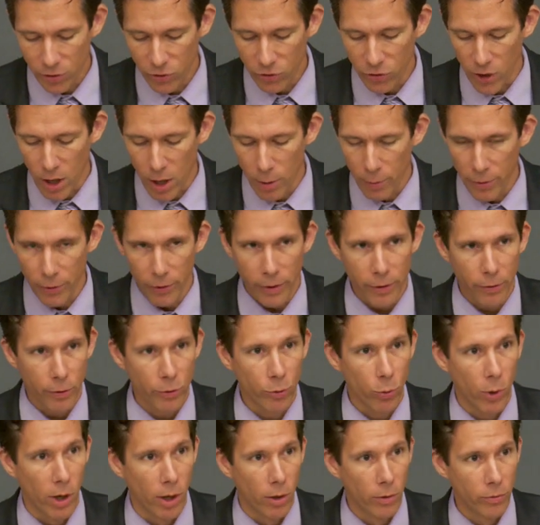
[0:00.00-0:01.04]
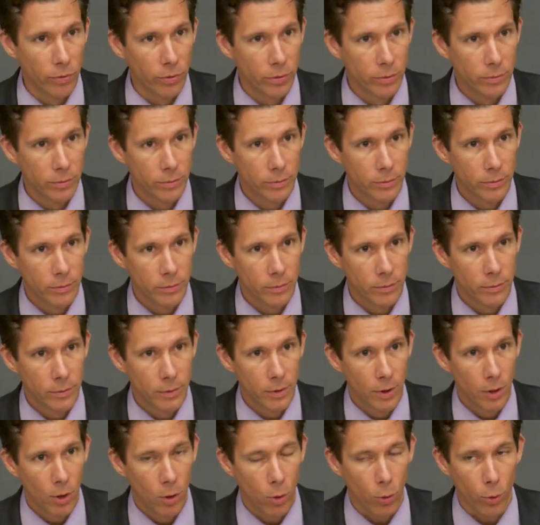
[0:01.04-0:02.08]
Psalm 33:12
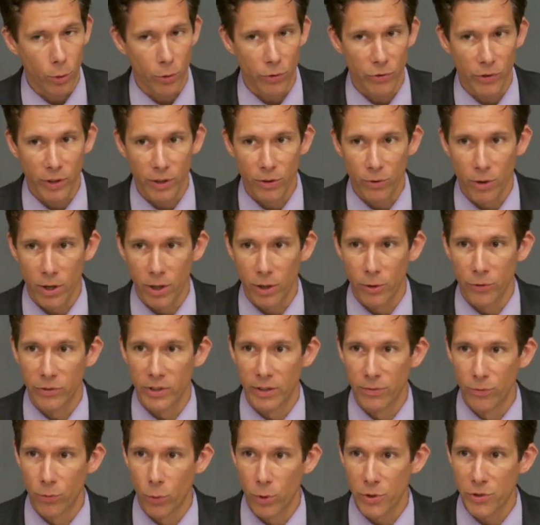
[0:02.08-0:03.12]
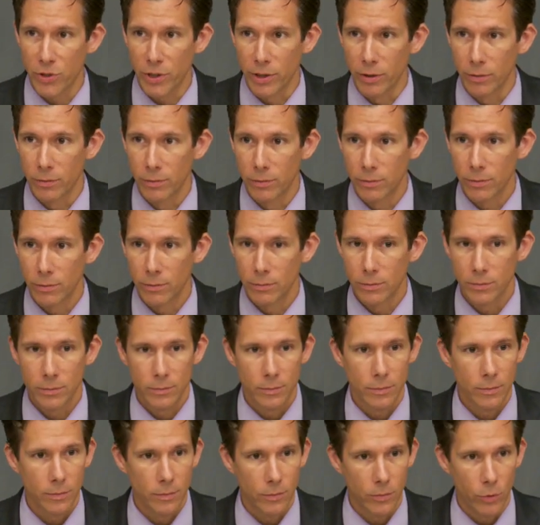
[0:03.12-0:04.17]
or 2 Chronicles 7:14.
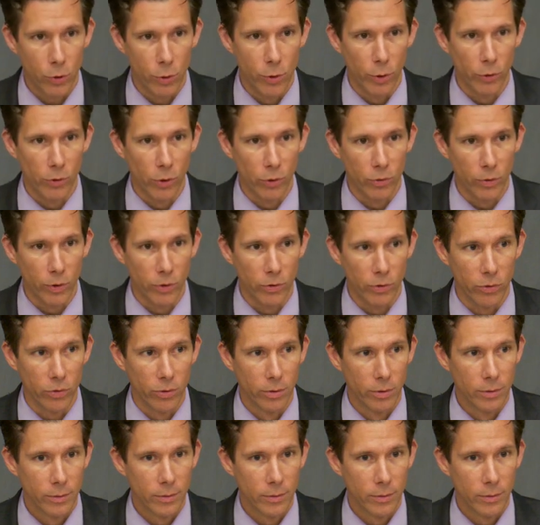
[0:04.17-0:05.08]
Who knows those verses?